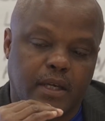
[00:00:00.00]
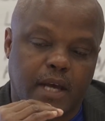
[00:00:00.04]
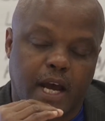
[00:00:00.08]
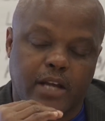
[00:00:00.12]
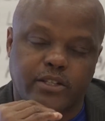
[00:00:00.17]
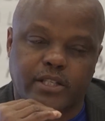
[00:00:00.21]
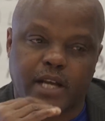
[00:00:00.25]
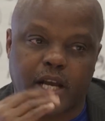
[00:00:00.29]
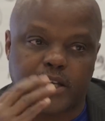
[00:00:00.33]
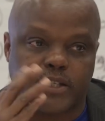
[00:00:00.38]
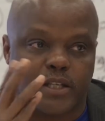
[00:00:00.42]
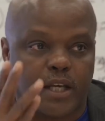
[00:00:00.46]

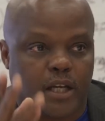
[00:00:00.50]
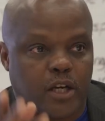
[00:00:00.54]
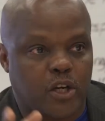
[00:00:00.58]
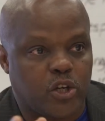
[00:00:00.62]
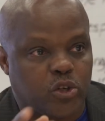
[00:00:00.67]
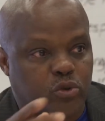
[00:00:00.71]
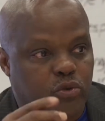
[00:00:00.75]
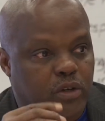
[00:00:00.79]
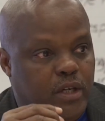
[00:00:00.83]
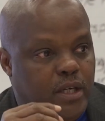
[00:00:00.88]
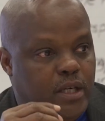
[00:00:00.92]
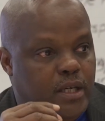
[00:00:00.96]
started selling
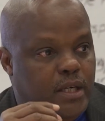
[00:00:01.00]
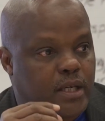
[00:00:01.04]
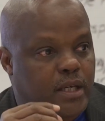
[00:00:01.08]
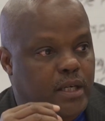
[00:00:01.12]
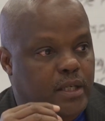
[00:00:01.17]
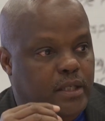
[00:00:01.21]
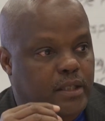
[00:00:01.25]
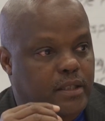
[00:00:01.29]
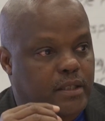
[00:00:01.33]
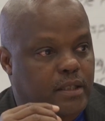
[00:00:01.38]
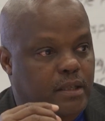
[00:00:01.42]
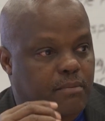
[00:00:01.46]

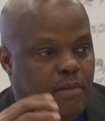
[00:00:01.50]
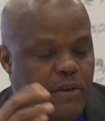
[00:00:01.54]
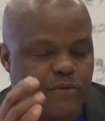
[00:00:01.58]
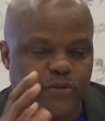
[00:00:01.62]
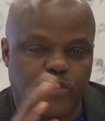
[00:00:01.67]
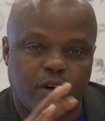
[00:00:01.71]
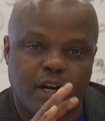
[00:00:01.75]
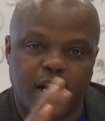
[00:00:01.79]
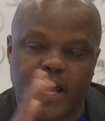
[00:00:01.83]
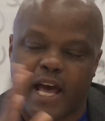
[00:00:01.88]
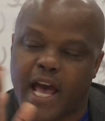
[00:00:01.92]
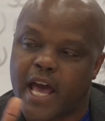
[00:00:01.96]
drugs.
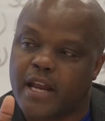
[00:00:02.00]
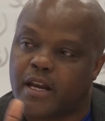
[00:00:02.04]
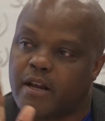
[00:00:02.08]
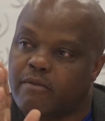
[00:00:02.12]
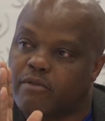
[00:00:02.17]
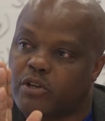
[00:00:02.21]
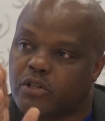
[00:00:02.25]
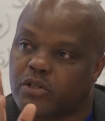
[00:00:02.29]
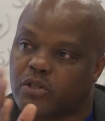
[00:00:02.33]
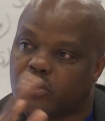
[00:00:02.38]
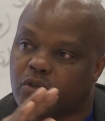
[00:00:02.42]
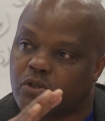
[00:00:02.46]
Before that, I had
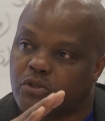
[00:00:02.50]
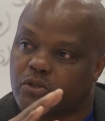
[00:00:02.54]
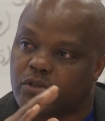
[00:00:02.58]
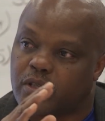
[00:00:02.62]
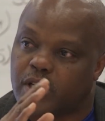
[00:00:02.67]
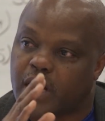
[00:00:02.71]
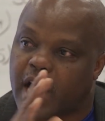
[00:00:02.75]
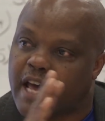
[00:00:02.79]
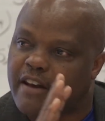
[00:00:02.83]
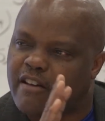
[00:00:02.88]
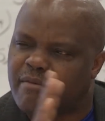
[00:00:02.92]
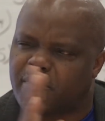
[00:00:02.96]
never sold
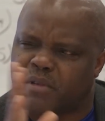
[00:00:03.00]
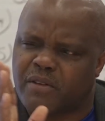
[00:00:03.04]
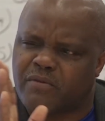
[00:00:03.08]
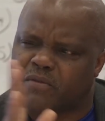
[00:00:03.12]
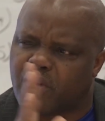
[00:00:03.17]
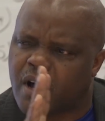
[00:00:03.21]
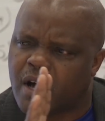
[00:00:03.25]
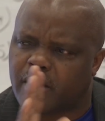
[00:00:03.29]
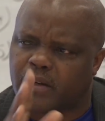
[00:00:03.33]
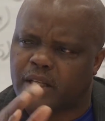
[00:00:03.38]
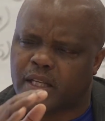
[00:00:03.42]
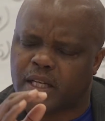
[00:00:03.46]
drugs. I hadn't been
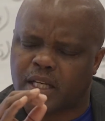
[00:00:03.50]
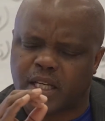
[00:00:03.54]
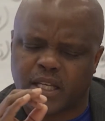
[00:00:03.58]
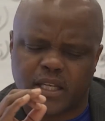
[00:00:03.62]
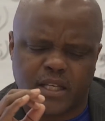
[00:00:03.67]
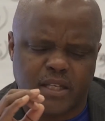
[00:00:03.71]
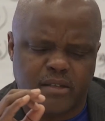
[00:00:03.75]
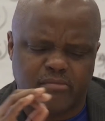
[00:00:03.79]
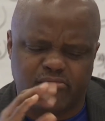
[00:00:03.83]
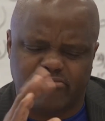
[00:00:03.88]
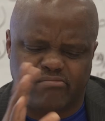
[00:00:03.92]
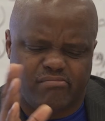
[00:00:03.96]
involved in
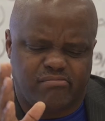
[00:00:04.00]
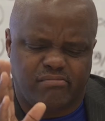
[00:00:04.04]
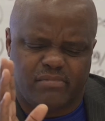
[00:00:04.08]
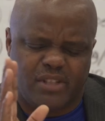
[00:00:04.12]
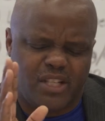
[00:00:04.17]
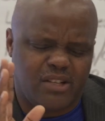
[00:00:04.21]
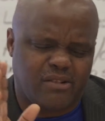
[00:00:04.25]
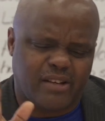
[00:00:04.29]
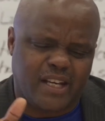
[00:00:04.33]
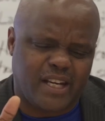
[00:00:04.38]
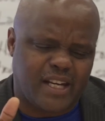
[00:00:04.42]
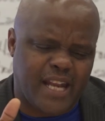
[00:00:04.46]

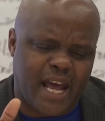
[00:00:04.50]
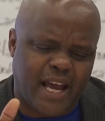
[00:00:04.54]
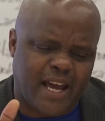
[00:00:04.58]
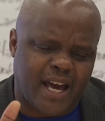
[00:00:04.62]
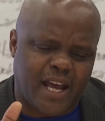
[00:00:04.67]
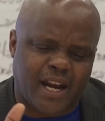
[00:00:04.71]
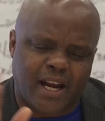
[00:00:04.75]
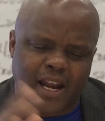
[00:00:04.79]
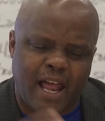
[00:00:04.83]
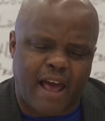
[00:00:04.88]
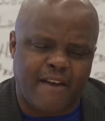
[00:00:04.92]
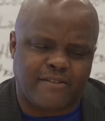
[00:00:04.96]
in that
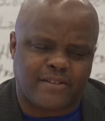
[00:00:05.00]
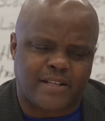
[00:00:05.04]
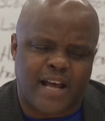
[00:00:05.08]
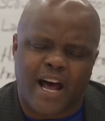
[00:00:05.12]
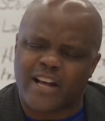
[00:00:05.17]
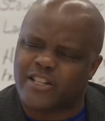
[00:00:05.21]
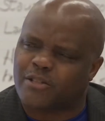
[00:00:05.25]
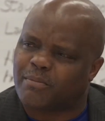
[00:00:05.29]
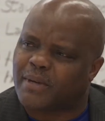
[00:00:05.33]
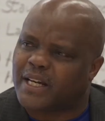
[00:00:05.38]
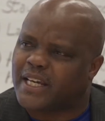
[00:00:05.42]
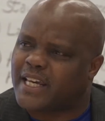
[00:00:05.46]
kind of lifestyle. I
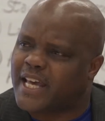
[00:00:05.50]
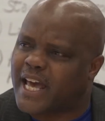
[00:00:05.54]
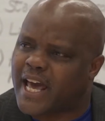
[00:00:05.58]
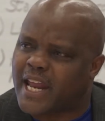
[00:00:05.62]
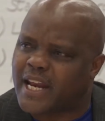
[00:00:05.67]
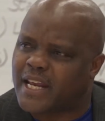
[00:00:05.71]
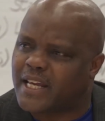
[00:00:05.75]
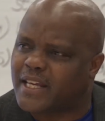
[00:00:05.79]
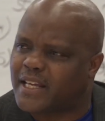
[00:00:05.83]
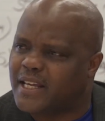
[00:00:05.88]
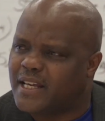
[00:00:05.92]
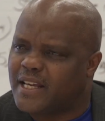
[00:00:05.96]
was a
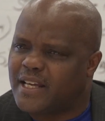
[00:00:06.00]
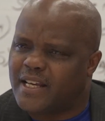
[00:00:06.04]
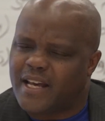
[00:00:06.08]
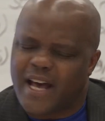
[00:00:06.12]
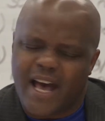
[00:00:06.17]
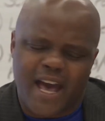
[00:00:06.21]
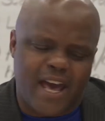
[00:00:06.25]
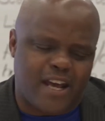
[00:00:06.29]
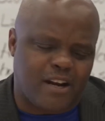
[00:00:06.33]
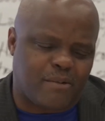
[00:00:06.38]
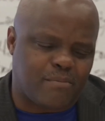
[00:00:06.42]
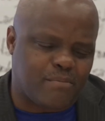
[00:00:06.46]
mechanic.
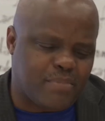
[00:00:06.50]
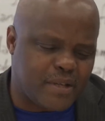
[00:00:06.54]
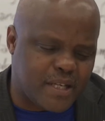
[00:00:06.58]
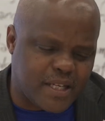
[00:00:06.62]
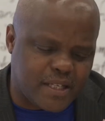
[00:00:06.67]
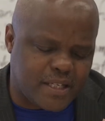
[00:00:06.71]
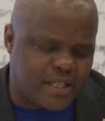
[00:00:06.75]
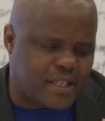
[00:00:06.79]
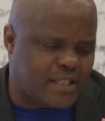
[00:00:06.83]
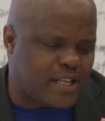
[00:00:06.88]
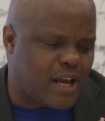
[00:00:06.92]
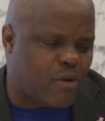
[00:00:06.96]
I had a
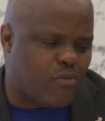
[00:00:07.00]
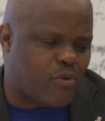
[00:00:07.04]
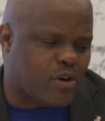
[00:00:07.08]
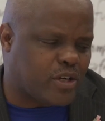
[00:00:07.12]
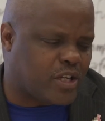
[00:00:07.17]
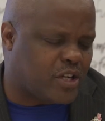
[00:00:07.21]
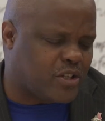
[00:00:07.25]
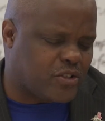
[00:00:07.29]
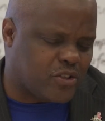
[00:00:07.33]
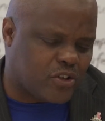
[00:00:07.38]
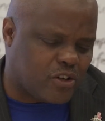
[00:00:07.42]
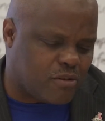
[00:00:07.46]
business. I
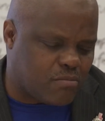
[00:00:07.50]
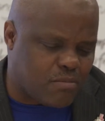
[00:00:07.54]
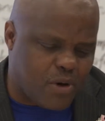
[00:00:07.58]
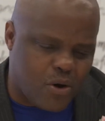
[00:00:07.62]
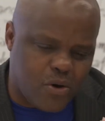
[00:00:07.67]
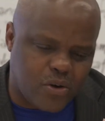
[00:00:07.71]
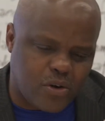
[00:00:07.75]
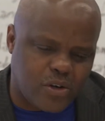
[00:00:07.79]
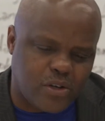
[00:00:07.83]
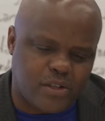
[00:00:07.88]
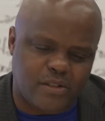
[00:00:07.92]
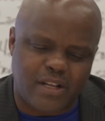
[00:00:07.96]
worked at General
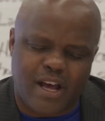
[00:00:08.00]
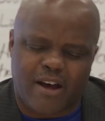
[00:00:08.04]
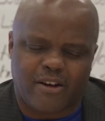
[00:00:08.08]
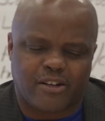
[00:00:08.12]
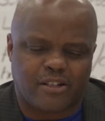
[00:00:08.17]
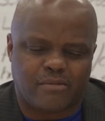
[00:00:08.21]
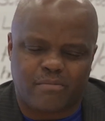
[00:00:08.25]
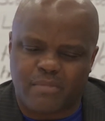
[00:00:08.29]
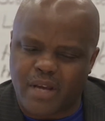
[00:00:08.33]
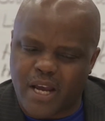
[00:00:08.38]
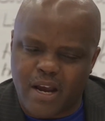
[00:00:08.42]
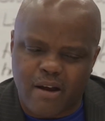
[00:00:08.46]
Motors. I
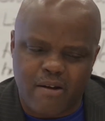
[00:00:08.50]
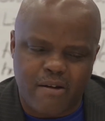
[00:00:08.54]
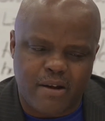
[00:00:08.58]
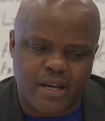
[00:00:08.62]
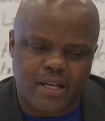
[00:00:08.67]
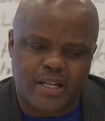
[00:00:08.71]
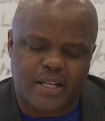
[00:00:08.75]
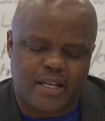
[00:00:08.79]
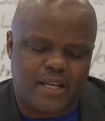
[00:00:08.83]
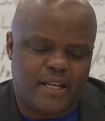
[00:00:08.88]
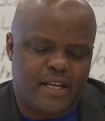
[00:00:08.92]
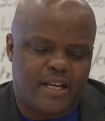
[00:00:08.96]
was
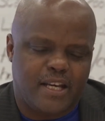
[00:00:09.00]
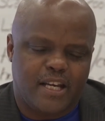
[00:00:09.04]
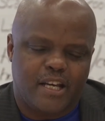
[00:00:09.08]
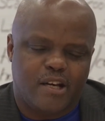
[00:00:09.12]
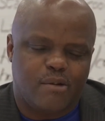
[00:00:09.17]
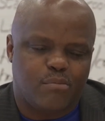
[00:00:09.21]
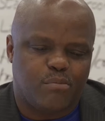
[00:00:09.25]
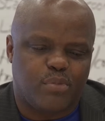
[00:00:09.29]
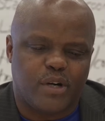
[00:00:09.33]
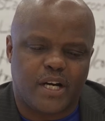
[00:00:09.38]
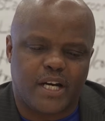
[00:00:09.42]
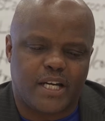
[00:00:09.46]
married.
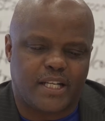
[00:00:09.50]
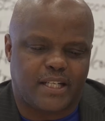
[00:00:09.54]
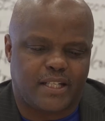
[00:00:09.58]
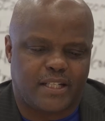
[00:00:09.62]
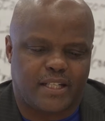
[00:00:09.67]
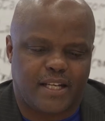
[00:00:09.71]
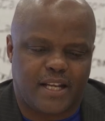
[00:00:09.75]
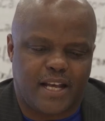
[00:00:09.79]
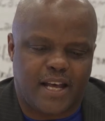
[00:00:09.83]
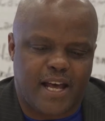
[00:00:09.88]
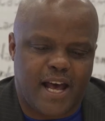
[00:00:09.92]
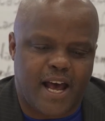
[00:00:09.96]
But
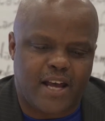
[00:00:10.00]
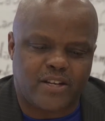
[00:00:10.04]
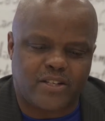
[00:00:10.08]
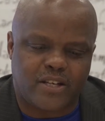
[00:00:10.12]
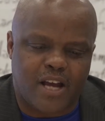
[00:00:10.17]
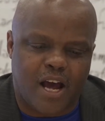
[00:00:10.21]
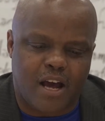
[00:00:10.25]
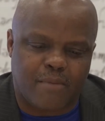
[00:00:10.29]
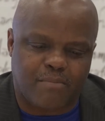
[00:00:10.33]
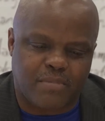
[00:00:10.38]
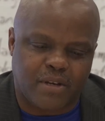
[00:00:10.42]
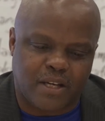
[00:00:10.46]
I
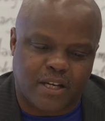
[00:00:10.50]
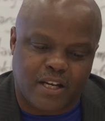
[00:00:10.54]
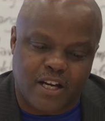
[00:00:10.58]
started